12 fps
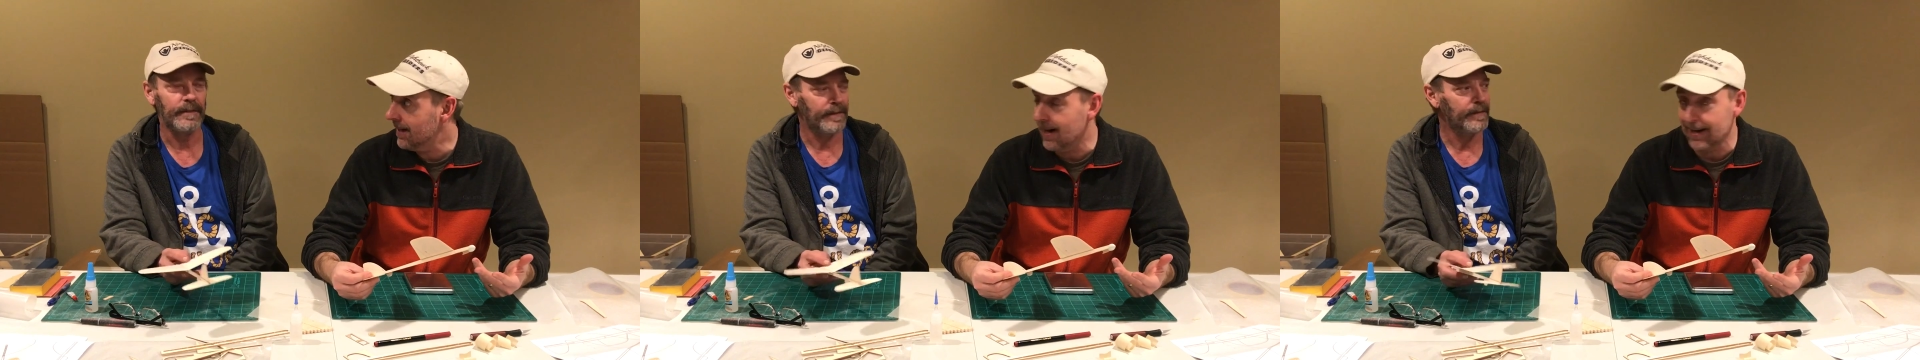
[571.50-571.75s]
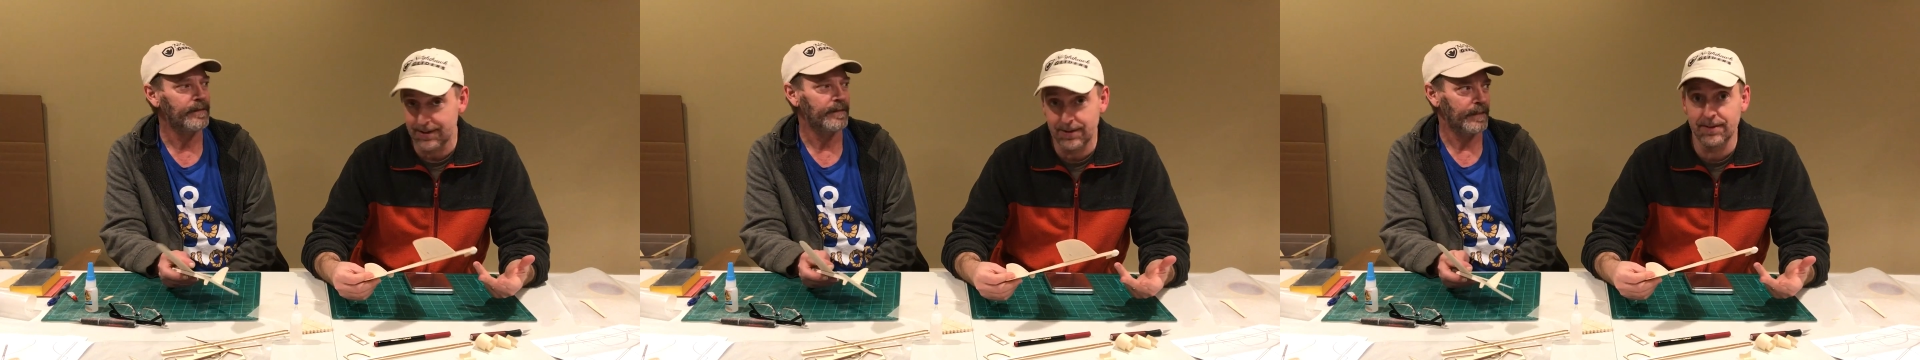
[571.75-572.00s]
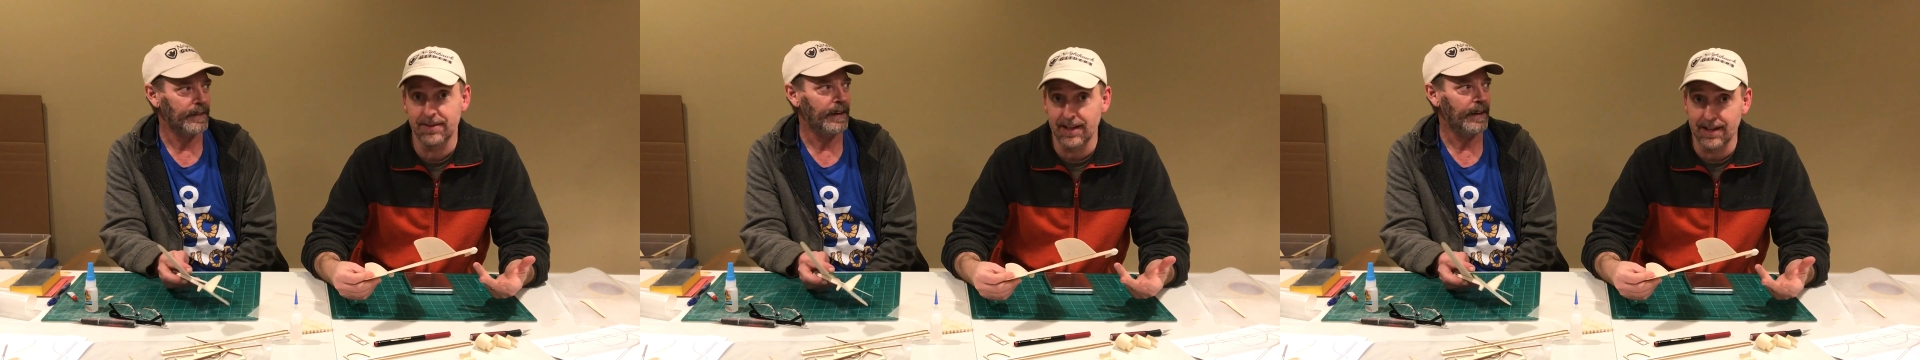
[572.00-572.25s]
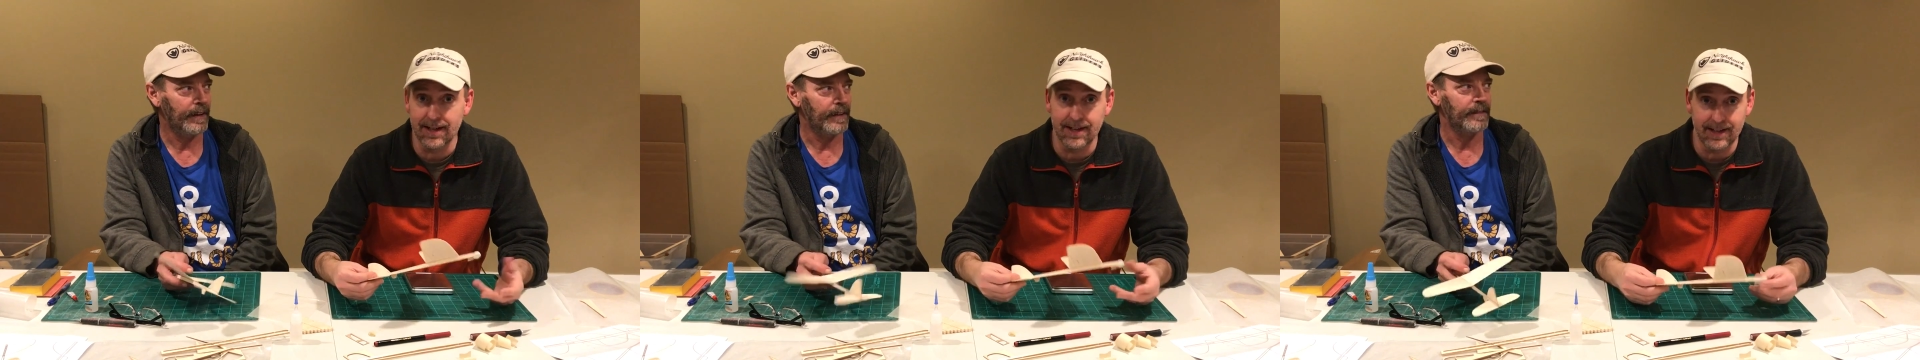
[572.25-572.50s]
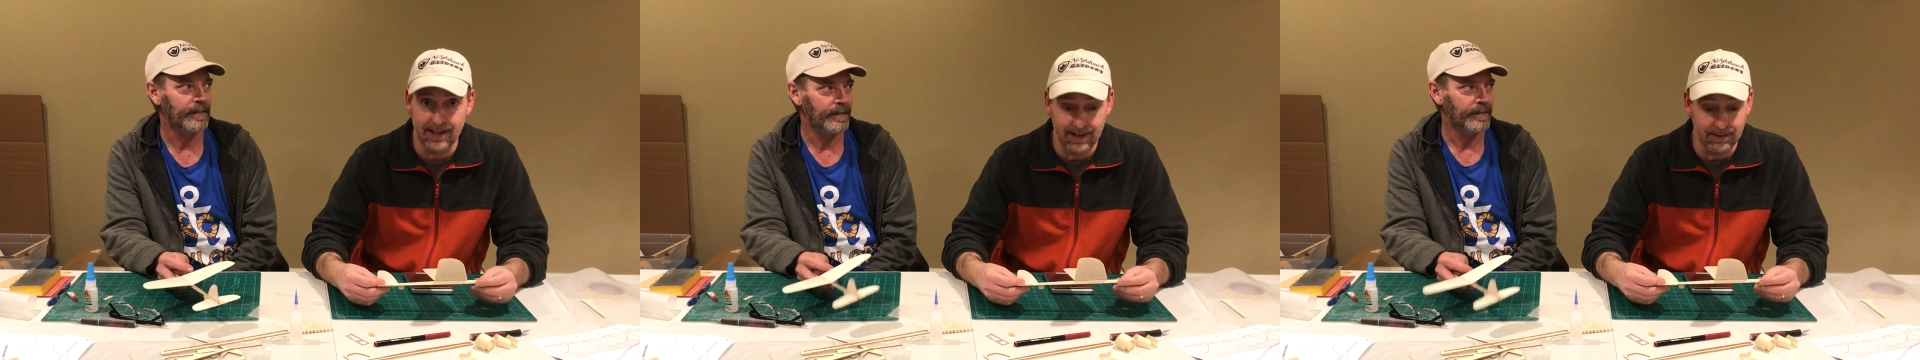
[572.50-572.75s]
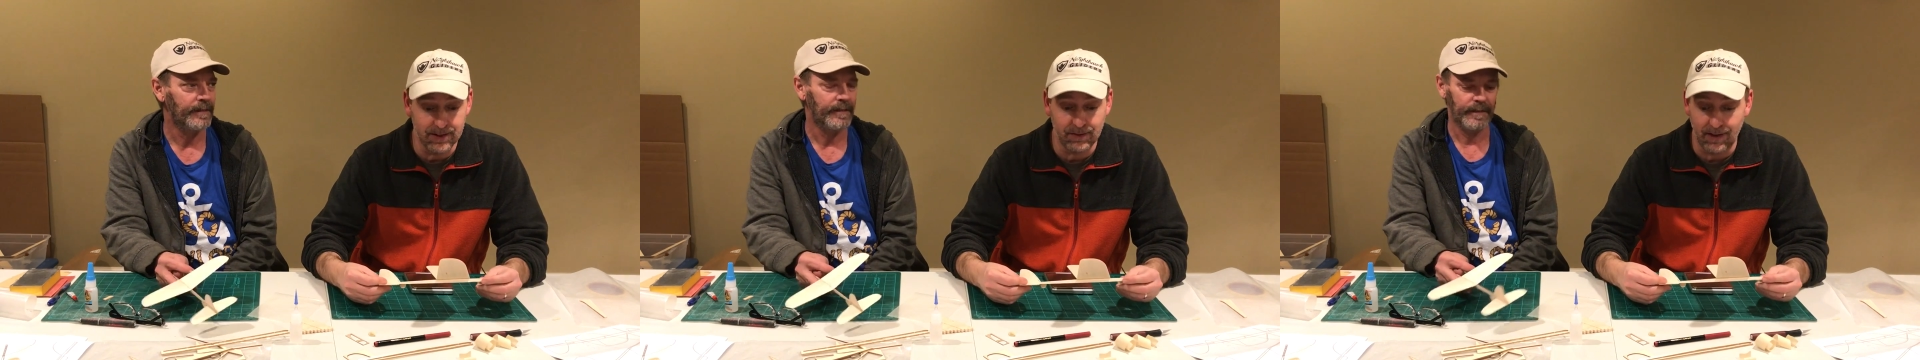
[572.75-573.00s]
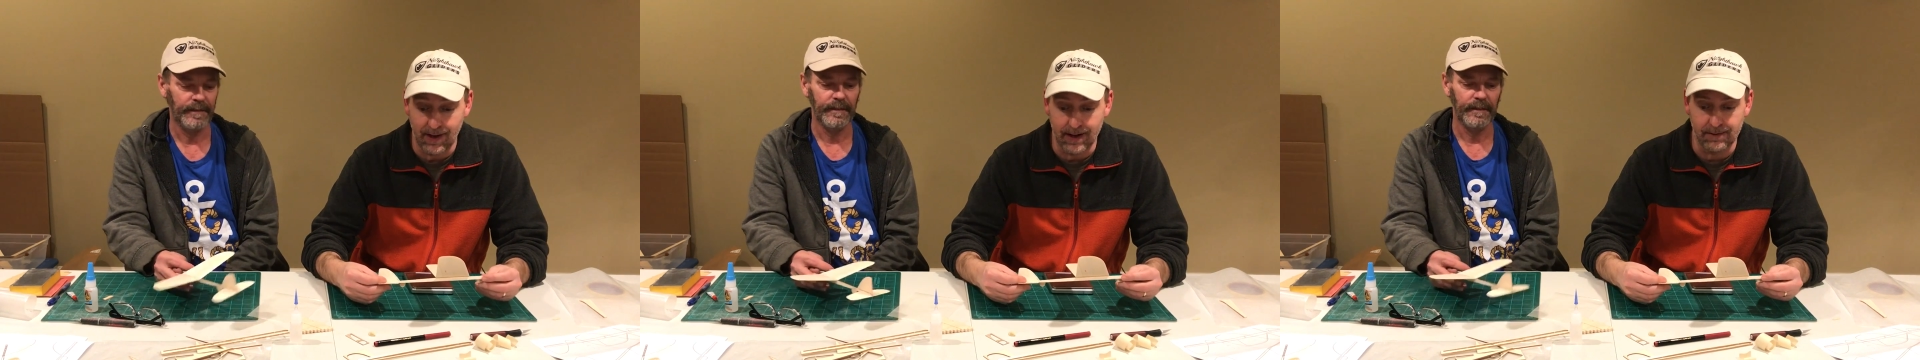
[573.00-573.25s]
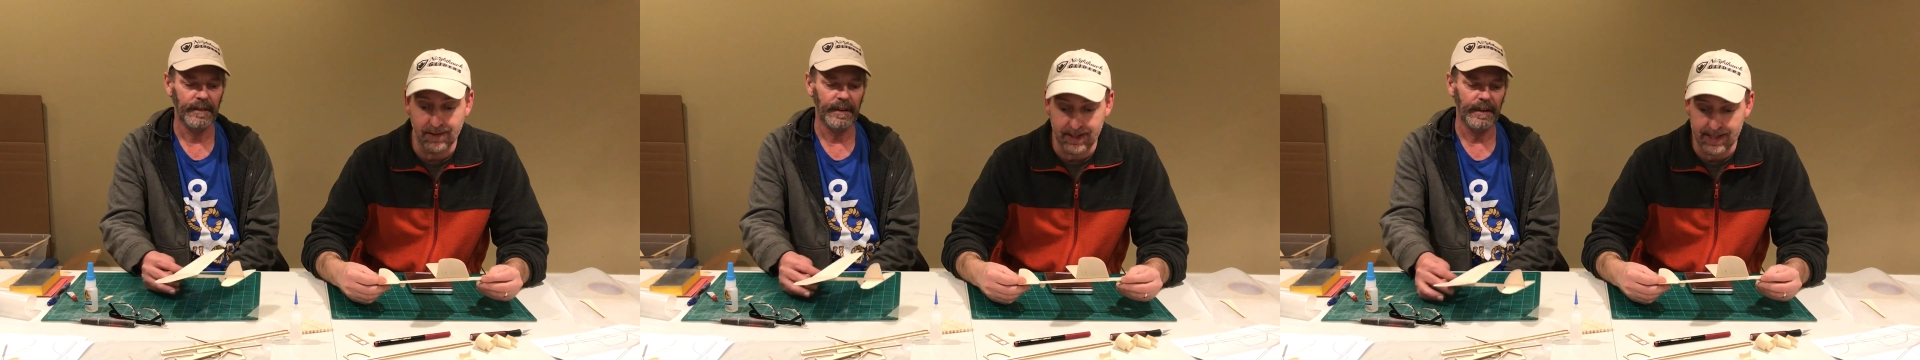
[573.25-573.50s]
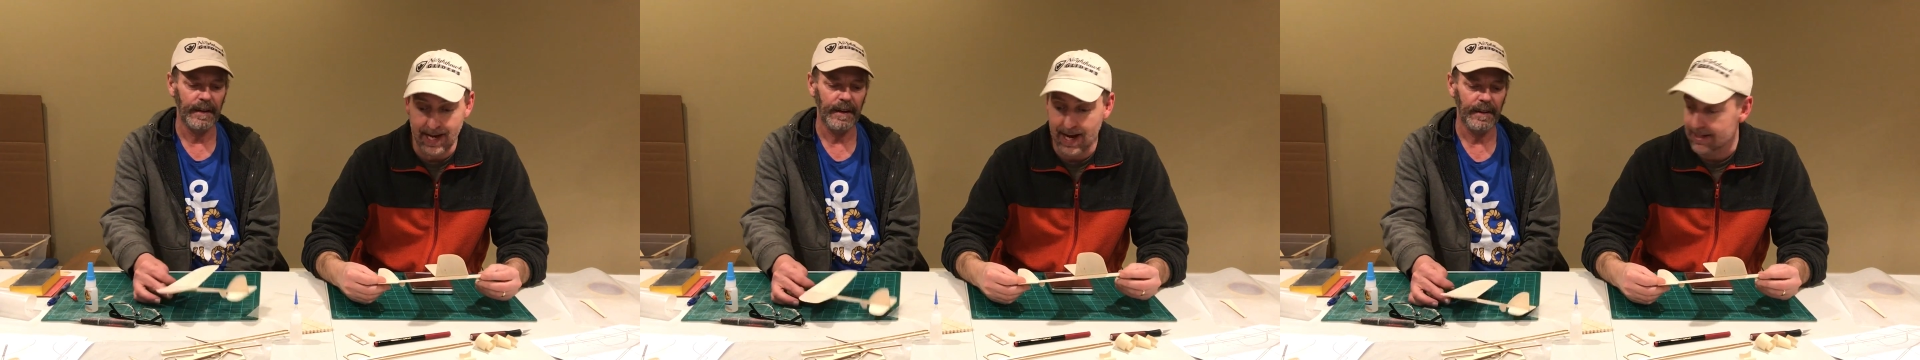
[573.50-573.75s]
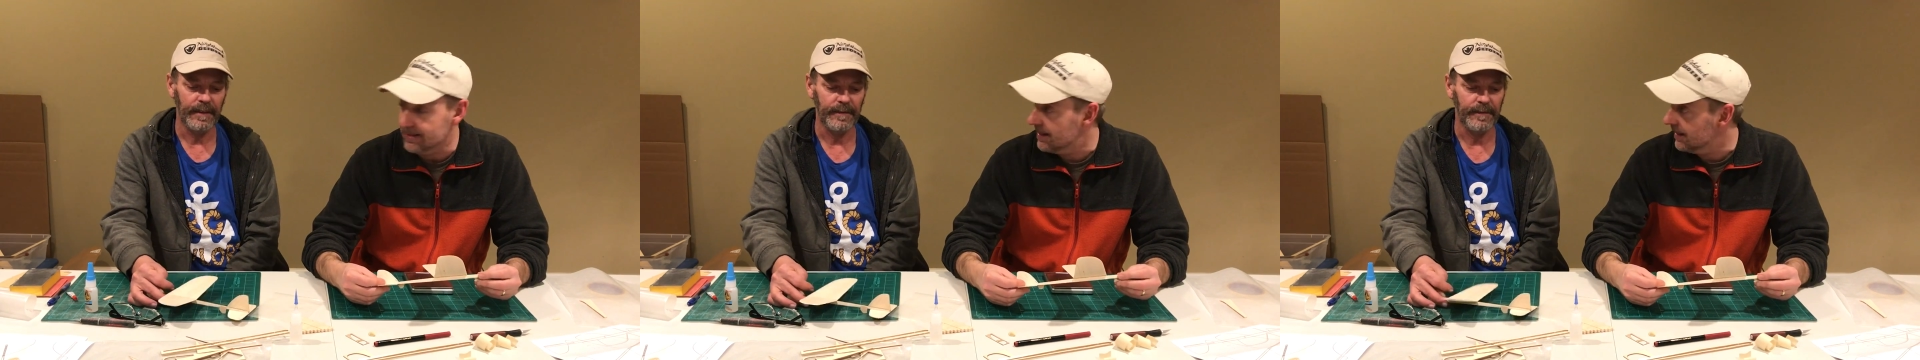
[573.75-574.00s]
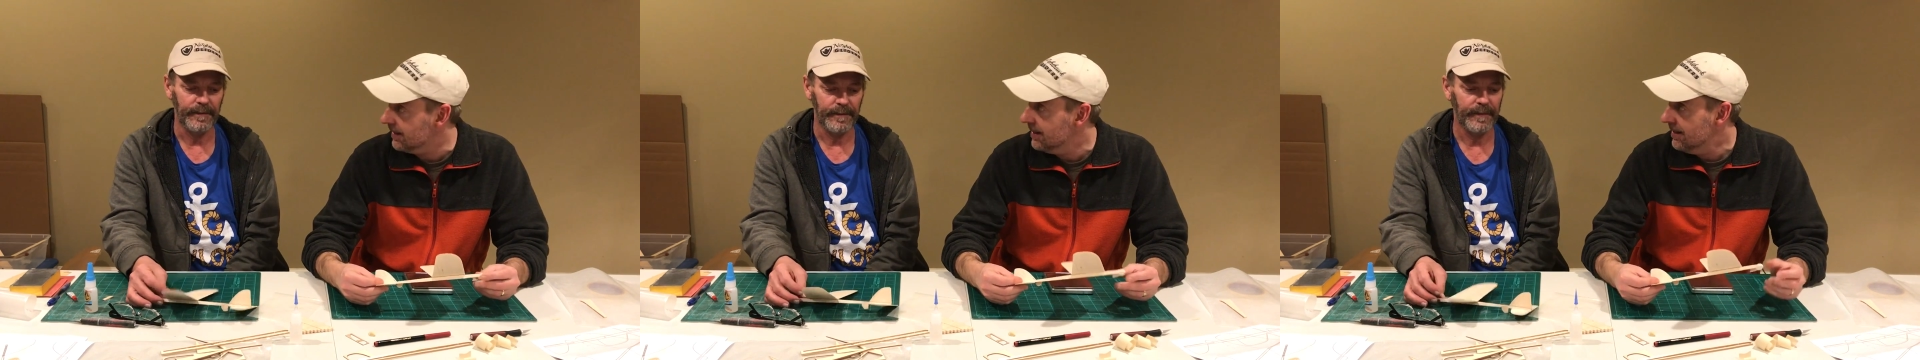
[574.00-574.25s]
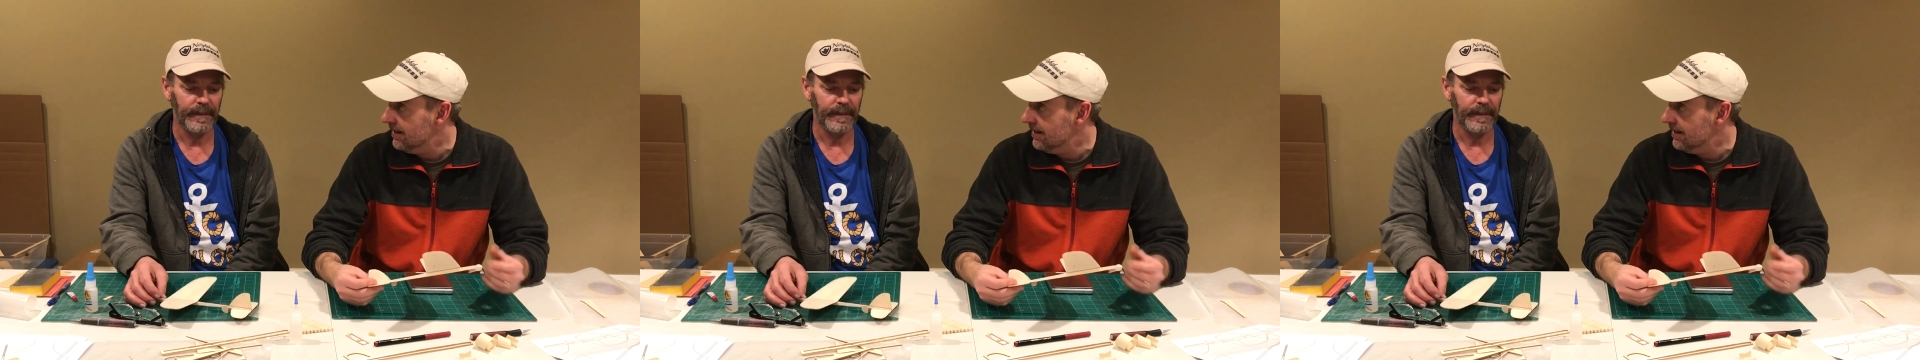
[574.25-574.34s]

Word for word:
Speaker 1: we got it tuned yeah. in, and it was flying fantastic. Yeah.